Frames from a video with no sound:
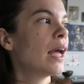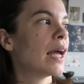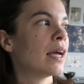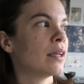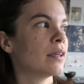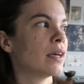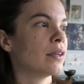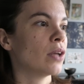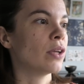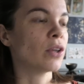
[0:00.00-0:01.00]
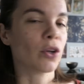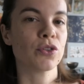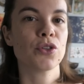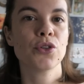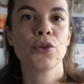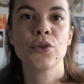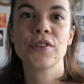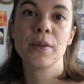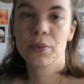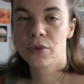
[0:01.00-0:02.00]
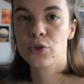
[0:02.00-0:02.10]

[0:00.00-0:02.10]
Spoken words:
and not to tip